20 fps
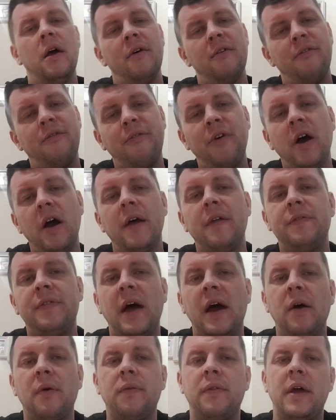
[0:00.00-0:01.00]
Fired
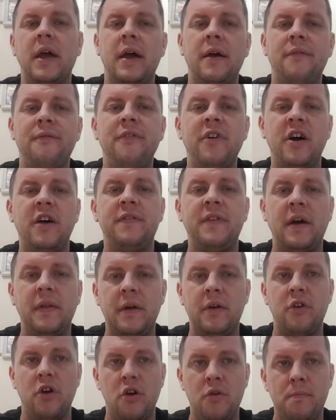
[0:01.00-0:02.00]
down
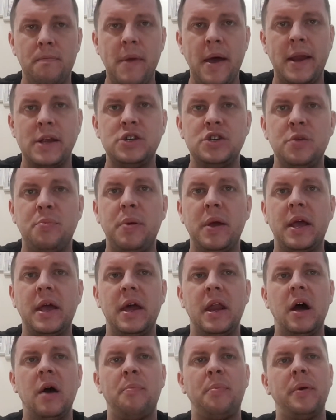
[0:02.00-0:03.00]
the road, managed to pick
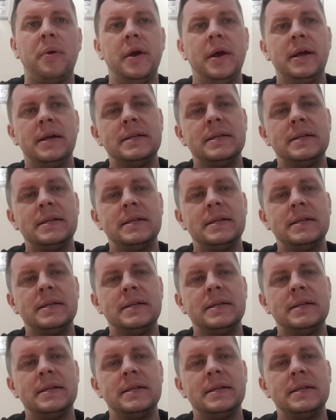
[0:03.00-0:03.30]
it up.